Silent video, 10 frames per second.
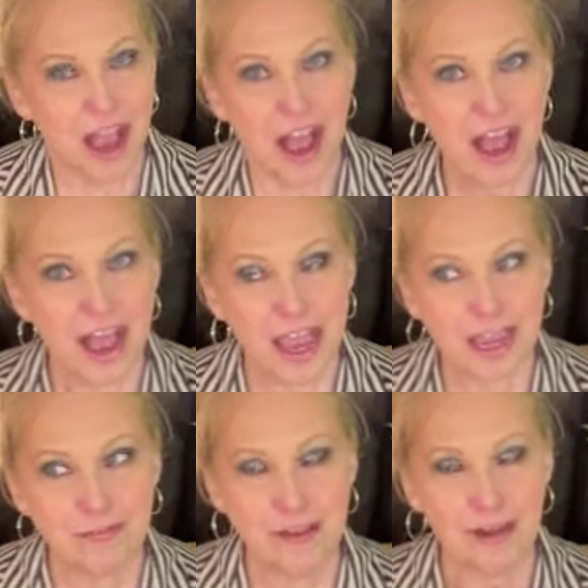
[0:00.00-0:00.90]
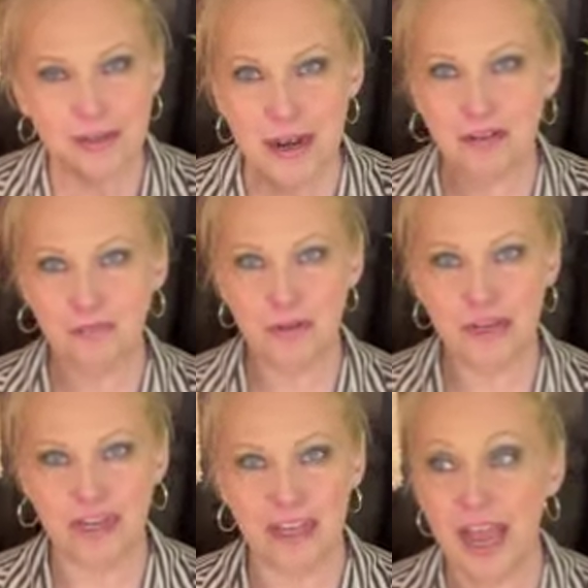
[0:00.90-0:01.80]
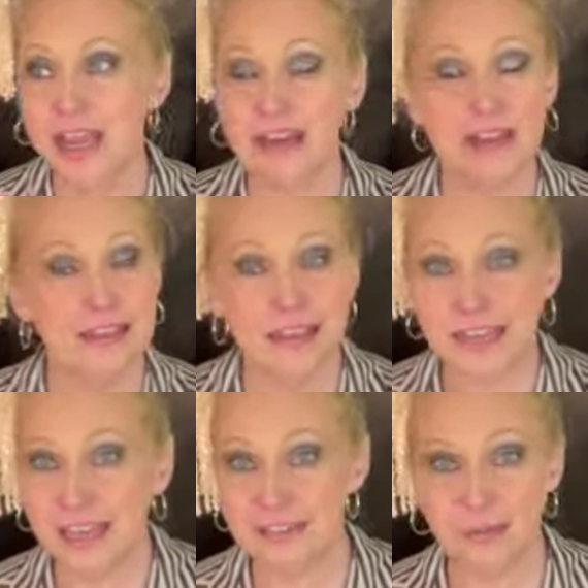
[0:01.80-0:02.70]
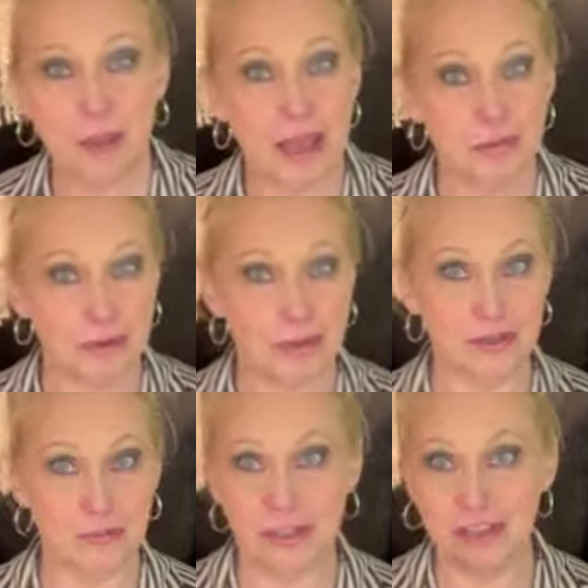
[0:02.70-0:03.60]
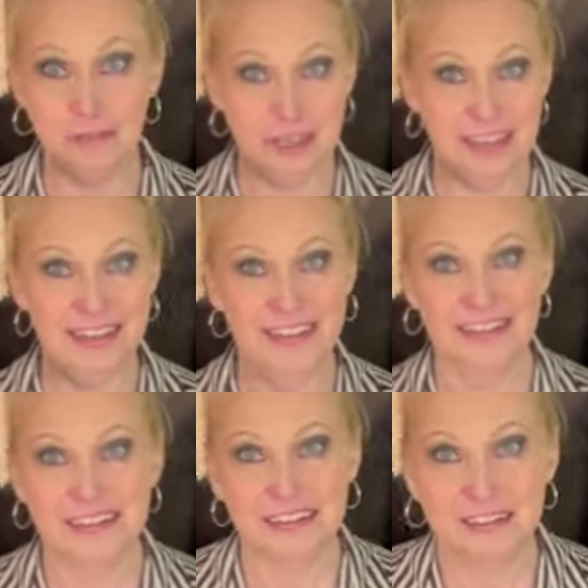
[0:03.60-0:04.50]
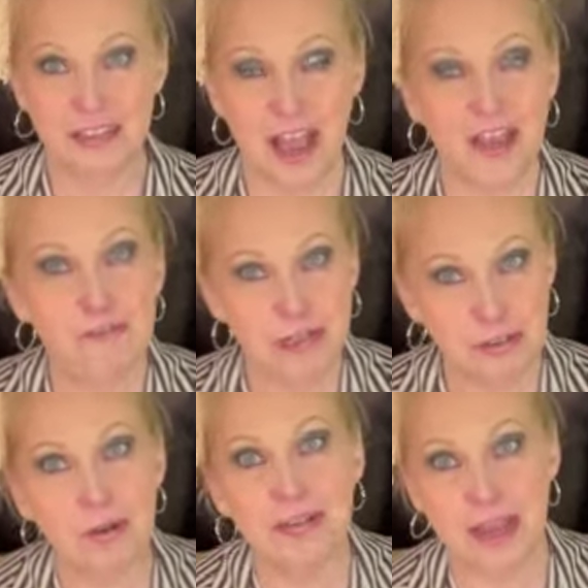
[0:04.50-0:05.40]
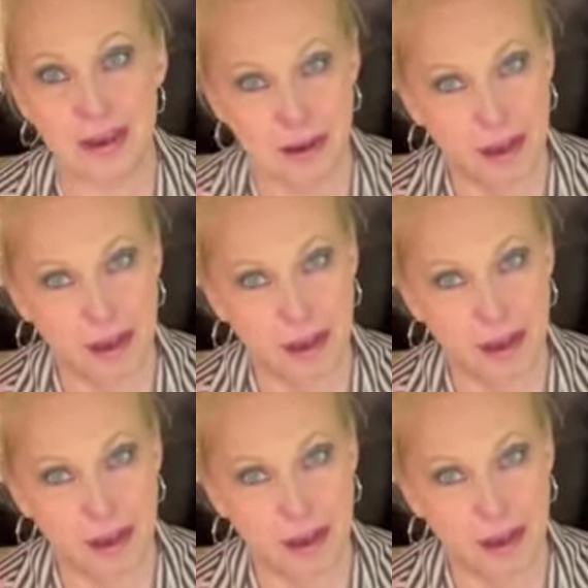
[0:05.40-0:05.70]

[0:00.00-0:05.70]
I found it off-putting. I got nothing against bad words, believe me. I've been told I